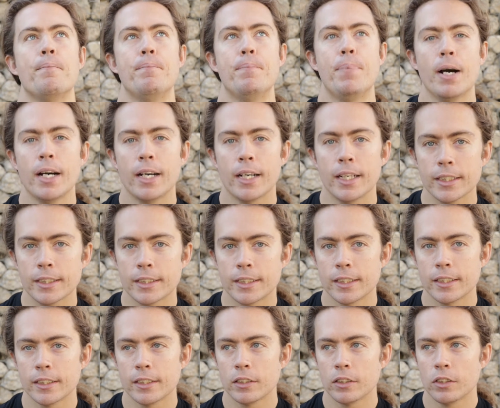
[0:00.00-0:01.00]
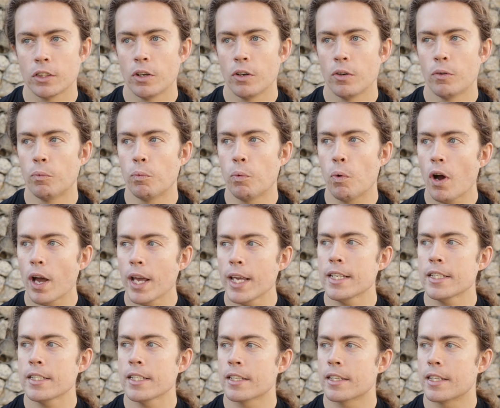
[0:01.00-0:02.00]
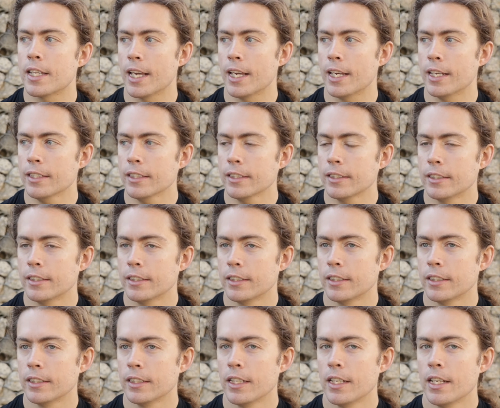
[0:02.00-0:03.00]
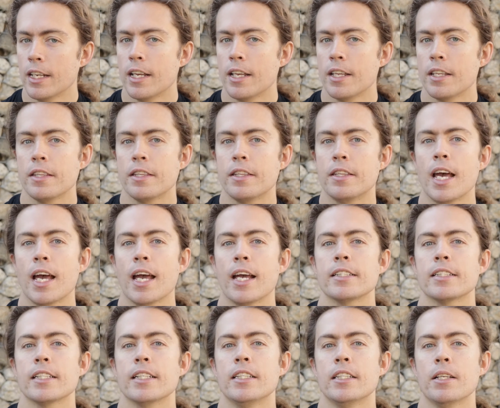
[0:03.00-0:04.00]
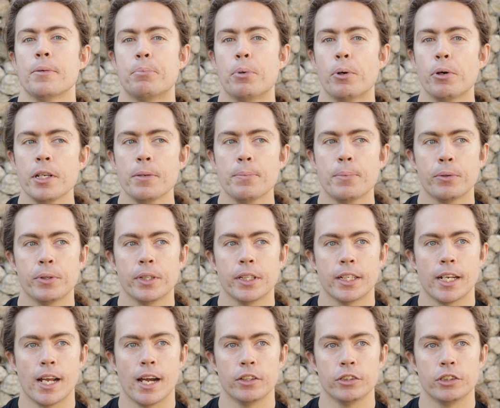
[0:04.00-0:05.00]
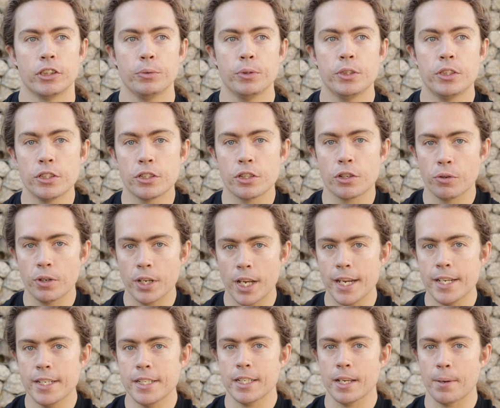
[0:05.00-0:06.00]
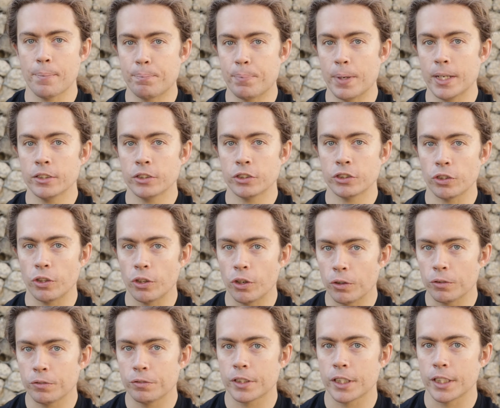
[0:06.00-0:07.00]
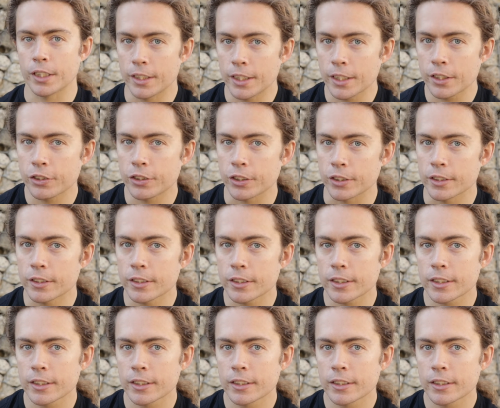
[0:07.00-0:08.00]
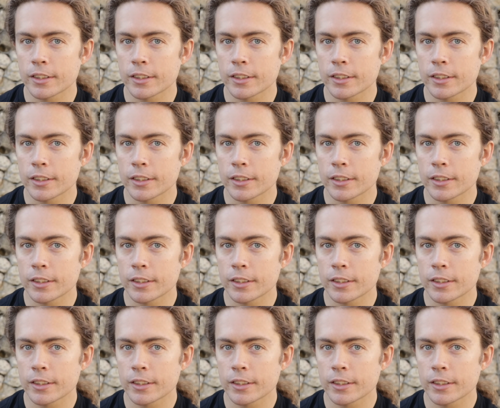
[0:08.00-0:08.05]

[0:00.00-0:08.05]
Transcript: But why is it then that in the bodybuilding analogy, which is creating a bunch of conditions,